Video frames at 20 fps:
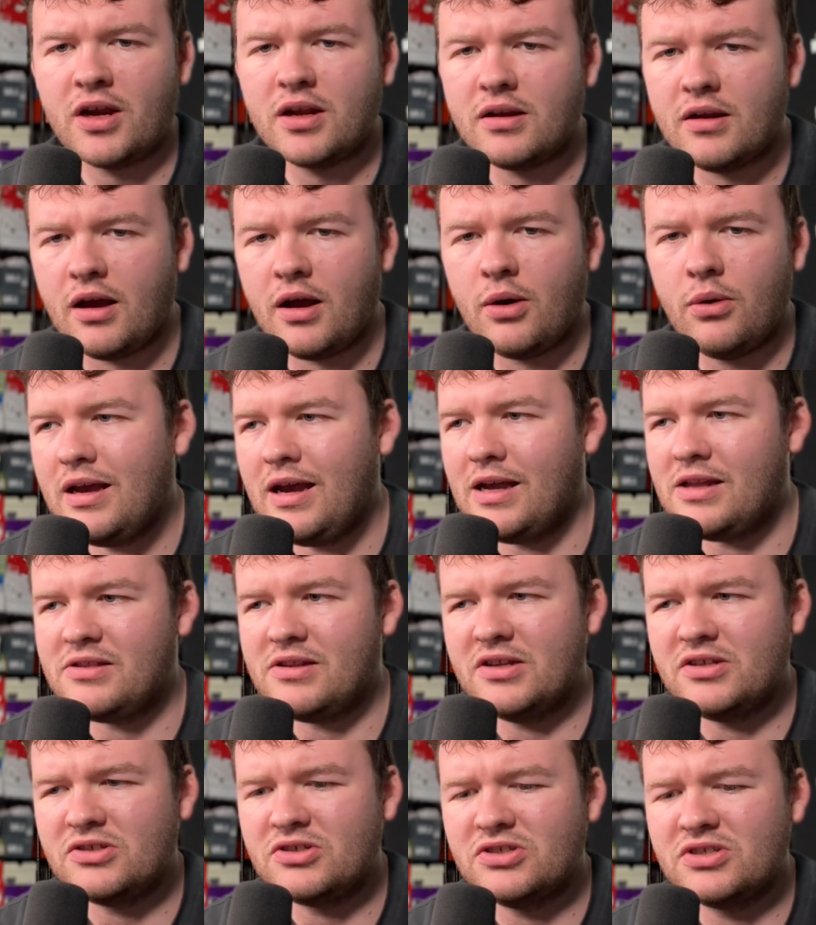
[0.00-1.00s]
now, and
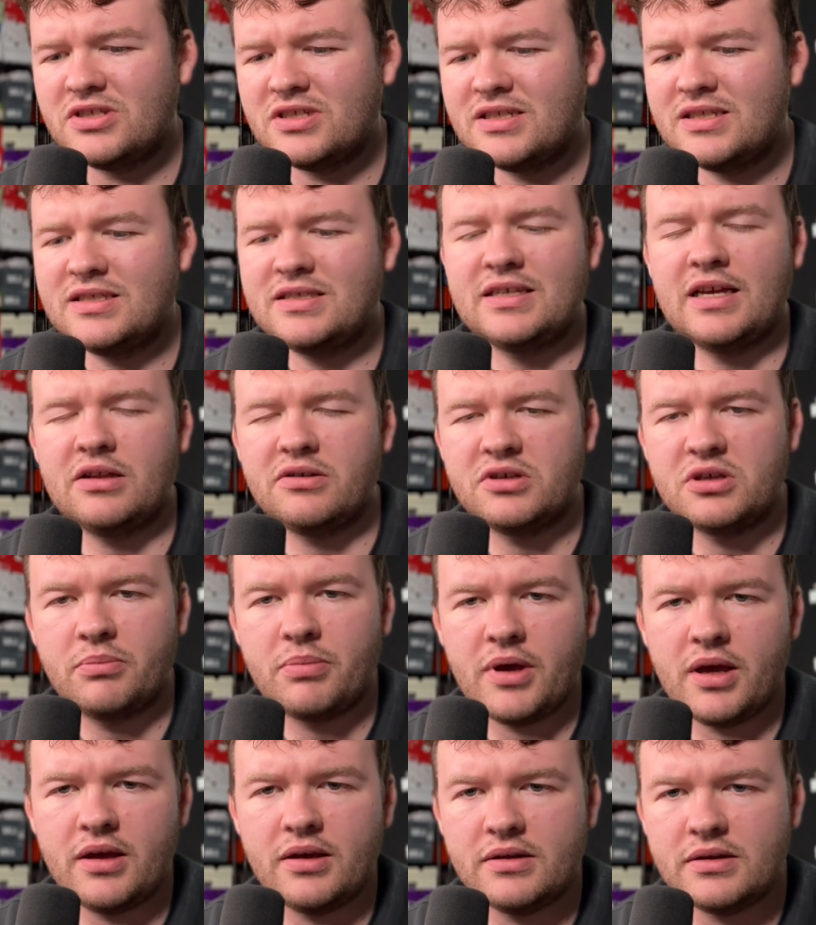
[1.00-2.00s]
then just sell your
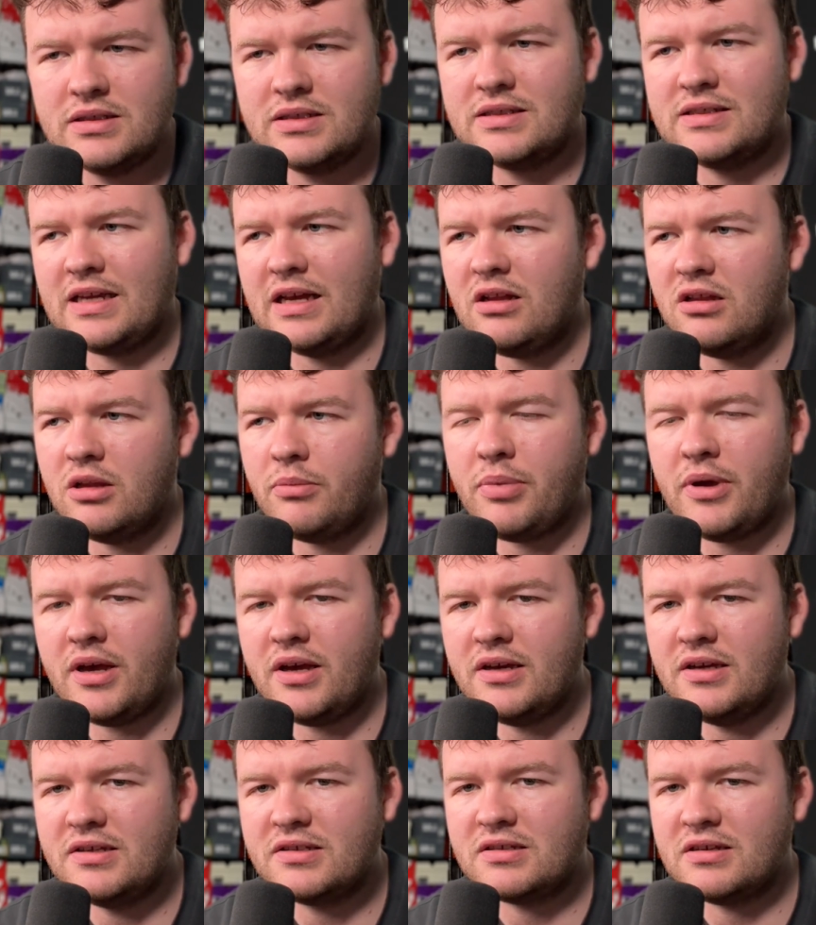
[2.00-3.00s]
pairs. Sell the
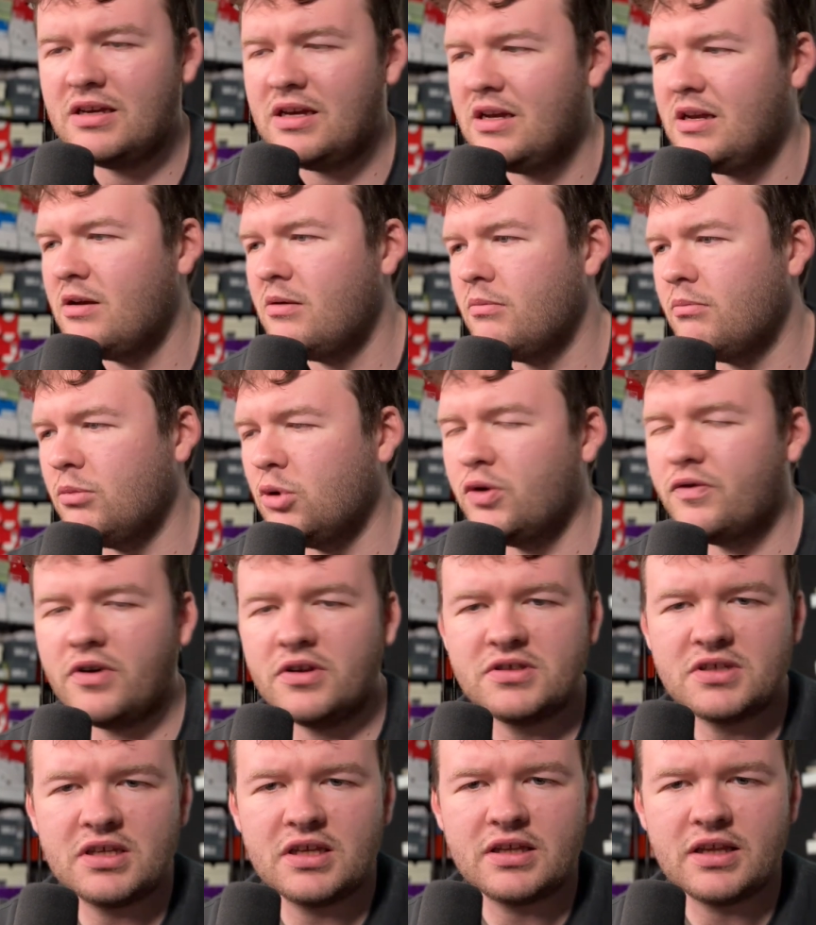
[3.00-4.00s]
pairs, move
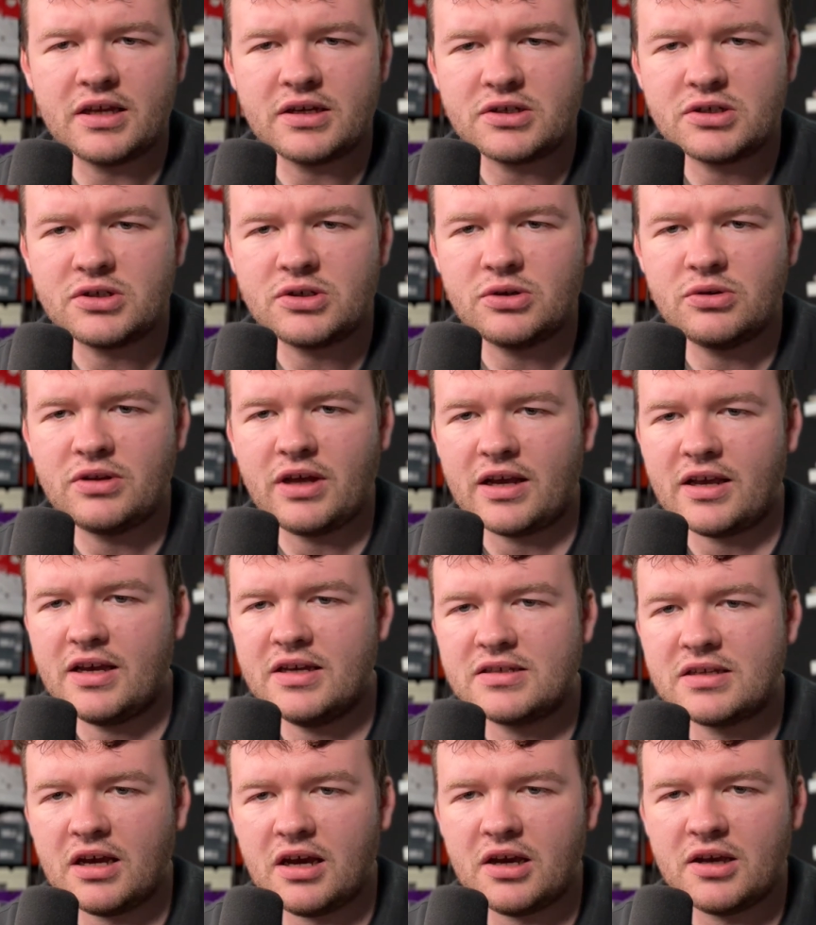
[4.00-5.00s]
on to the next shoe that
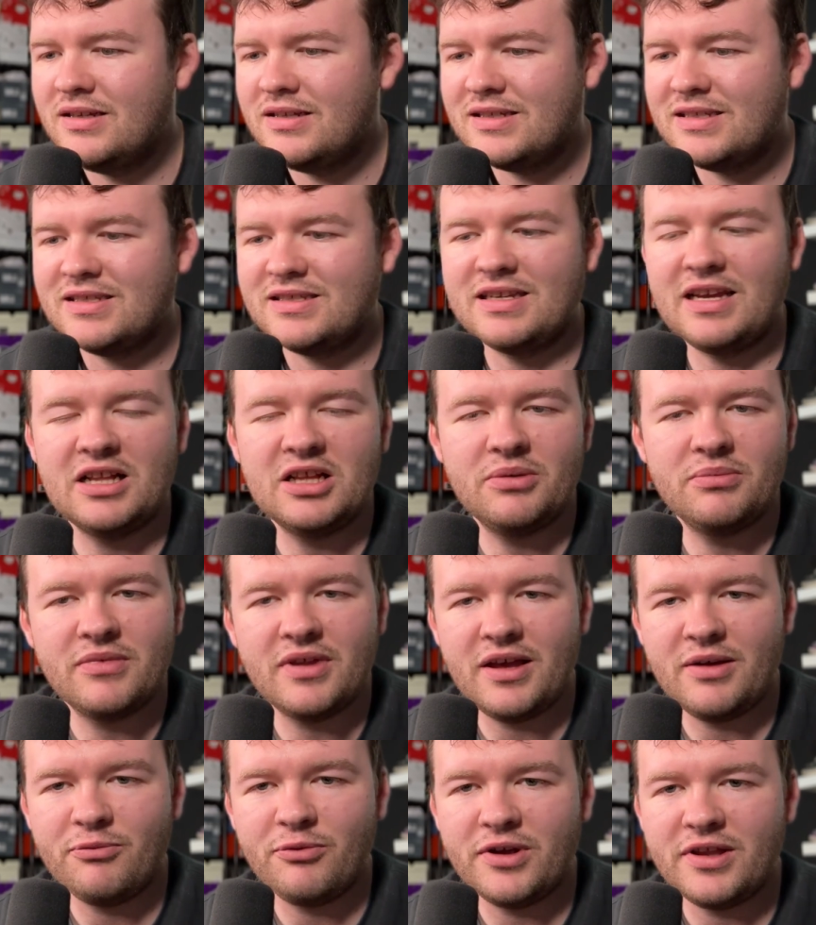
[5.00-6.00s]
gets hyped, sell them
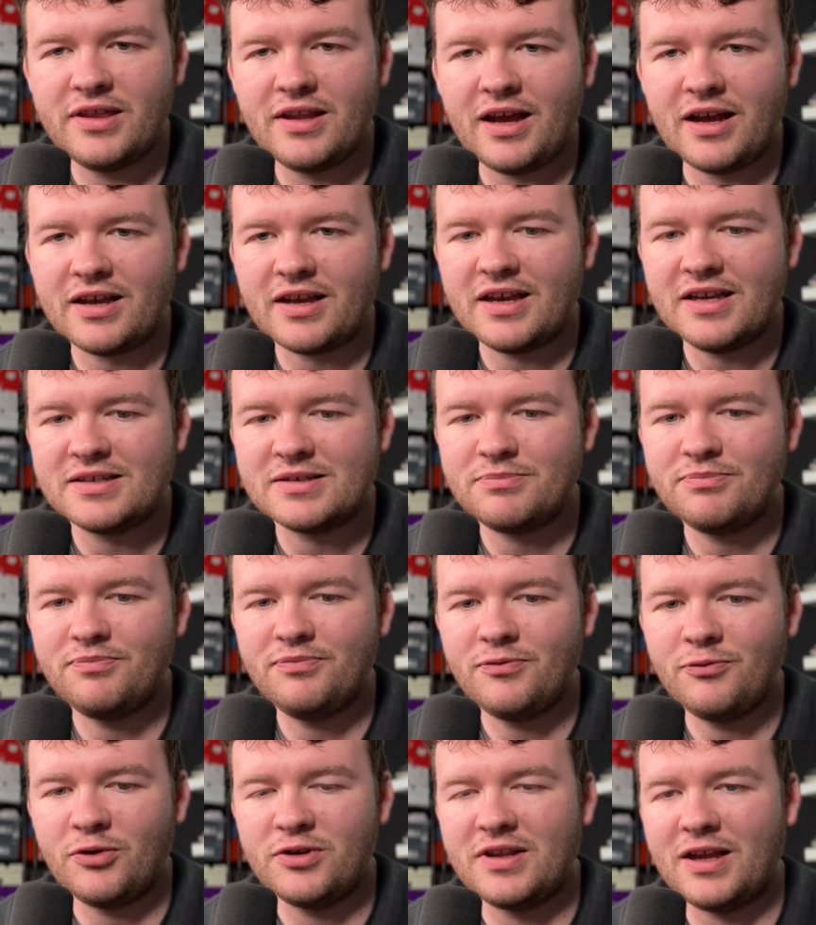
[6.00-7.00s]
then when
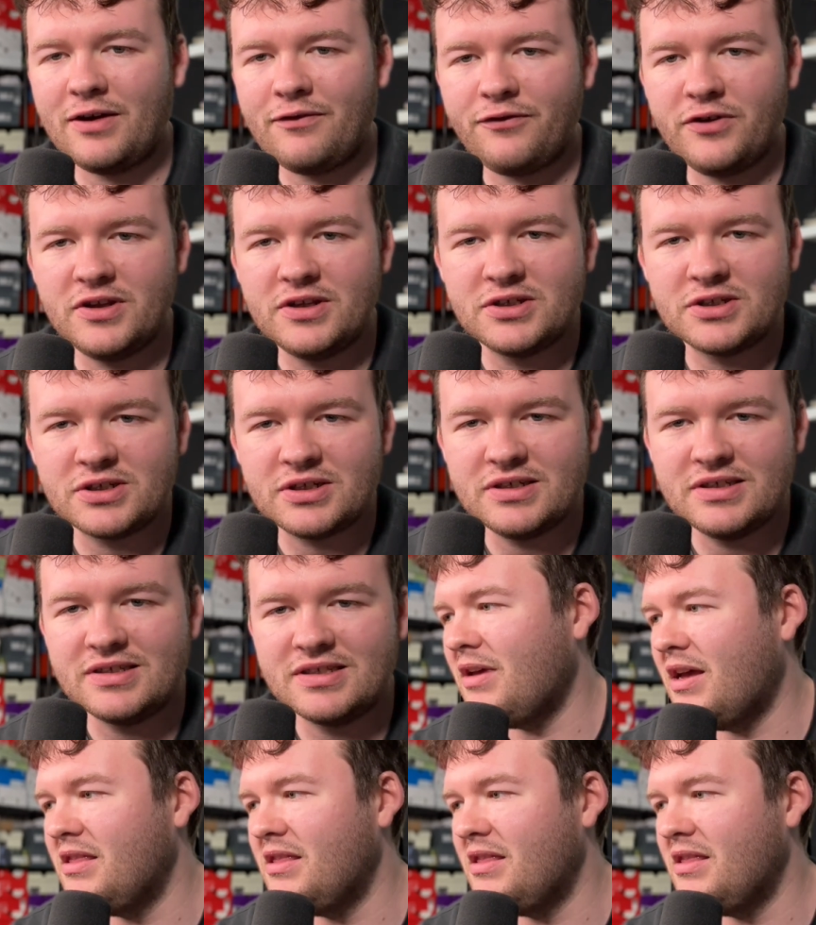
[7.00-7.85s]
that finishes.